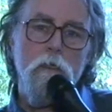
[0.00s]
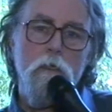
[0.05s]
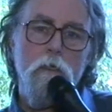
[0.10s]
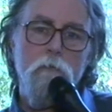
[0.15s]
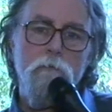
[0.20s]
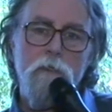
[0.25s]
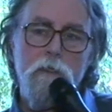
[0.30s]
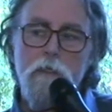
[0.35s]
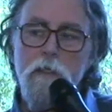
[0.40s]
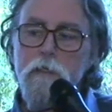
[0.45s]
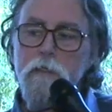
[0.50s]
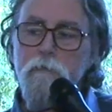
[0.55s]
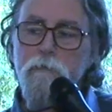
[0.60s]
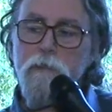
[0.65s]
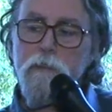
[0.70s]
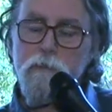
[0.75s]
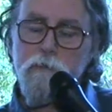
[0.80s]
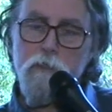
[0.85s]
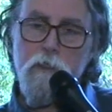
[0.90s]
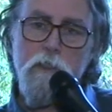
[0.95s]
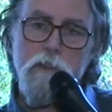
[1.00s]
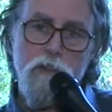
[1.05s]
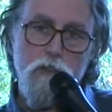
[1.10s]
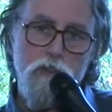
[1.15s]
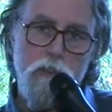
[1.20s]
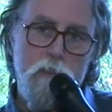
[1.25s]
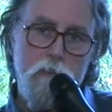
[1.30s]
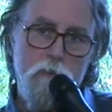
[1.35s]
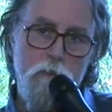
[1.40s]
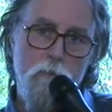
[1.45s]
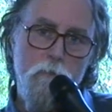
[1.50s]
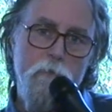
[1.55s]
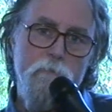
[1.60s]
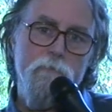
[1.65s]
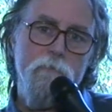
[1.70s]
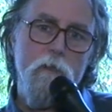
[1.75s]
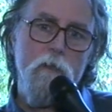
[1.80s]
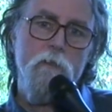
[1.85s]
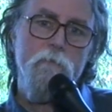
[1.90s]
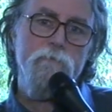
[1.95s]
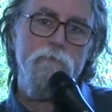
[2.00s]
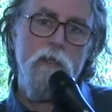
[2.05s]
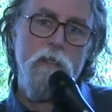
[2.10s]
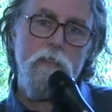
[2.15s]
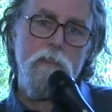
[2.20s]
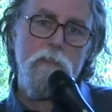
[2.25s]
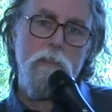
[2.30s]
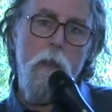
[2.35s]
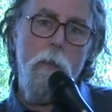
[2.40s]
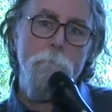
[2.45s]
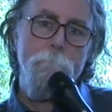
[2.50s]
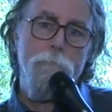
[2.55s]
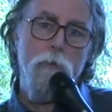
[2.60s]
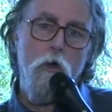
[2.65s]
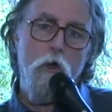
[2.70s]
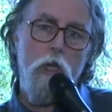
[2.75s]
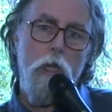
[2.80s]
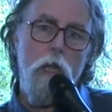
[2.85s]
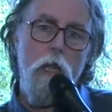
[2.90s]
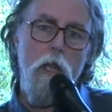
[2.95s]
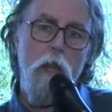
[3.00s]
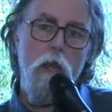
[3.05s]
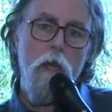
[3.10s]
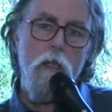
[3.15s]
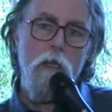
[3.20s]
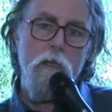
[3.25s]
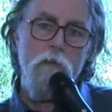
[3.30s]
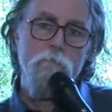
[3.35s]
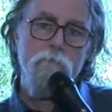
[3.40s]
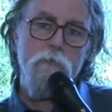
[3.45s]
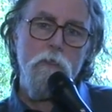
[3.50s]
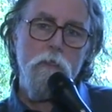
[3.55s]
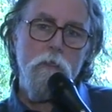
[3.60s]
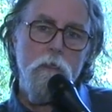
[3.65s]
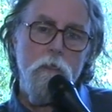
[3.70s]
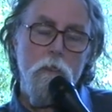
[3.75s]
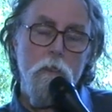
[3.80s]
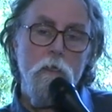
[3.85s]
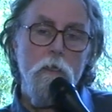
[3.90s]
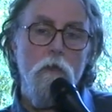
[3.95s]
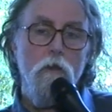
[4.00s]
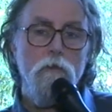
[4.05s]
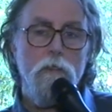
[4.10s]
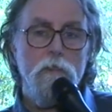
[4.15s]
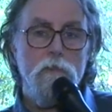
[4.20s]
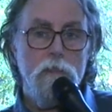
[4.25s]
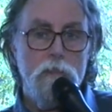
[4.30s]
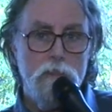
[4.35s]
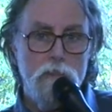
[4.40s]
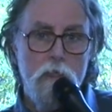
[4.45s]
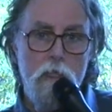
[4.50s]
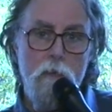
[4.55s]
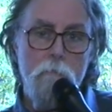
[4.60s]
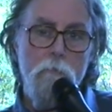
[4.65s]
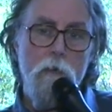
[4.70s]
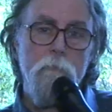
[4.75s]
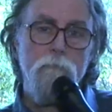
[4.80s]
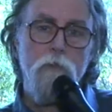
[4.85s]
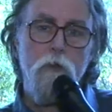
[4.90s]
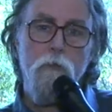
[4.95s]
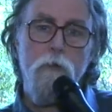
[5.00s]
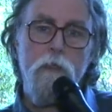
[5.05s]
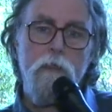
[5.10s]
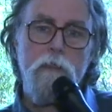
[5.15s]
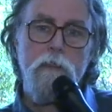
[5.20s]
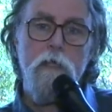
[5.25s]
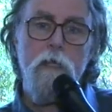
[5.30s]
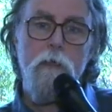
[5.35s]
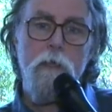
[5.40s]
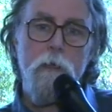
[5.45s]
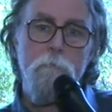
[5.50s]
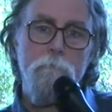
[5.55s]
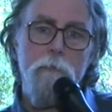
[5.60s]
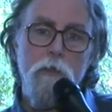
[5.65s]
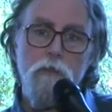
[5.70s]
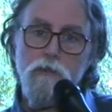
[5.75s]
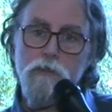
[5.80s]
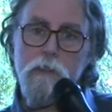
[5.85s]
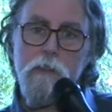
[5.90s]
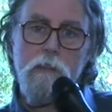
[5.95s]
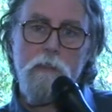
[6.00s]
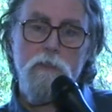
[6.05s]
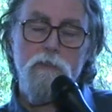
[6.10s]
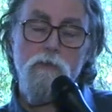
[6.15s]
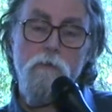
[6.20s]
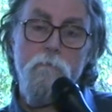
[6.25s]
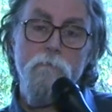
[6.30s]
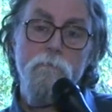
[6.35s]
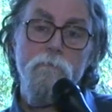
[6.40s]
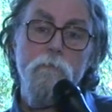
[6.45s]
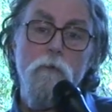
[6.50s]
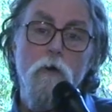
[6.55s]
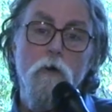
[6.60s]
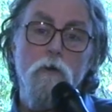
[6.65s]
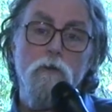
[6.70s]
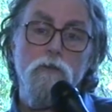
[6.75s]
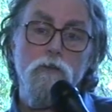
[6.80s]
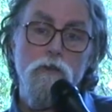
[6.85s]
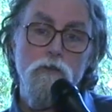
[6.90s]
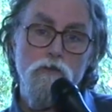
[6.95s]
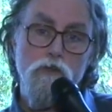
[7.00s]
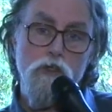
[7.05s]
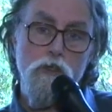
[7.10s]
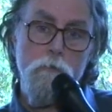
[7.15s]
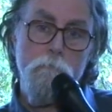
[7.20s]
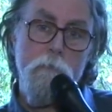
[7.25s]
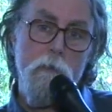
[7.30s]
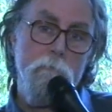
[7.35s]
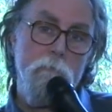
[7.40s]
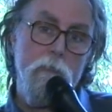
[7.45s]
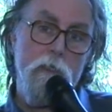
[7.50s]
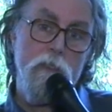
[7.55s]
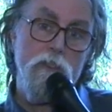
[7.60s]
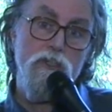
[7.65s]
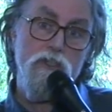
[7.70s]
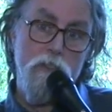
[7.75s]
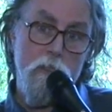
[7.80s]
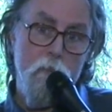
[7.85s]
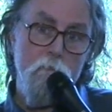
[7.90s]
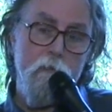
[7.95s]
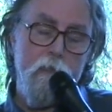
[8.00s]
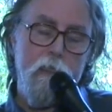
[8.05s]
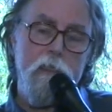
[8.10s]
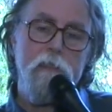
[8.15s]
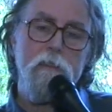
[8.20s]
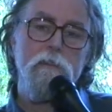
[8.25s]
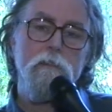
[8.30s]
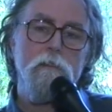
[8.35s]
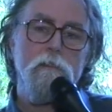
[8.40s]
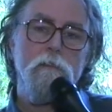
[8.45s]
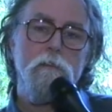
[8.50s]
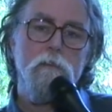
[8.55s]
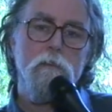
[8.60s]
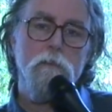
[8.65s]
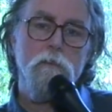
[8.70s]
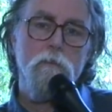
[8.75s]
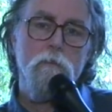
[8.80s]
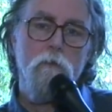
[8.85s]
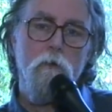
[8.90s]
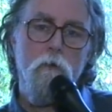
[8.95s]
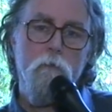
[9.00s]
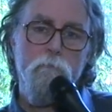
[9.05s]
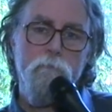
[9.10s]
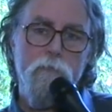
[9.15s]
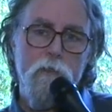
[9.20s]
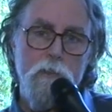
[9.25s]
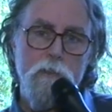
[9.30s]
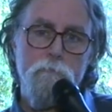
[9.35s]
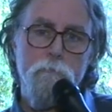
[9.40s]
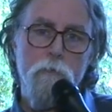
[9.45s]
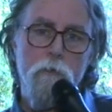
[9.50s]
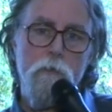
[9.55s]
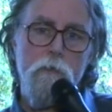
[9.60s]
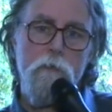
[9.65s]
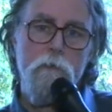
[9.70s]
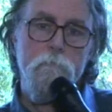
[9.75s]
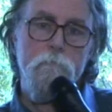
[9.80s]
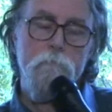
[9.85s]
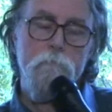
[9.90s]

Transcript: of the kind of things that I usually do with Facebook Live. Only this time I'm doing it and I'm posting this on YouTube and sharing it on Facebook.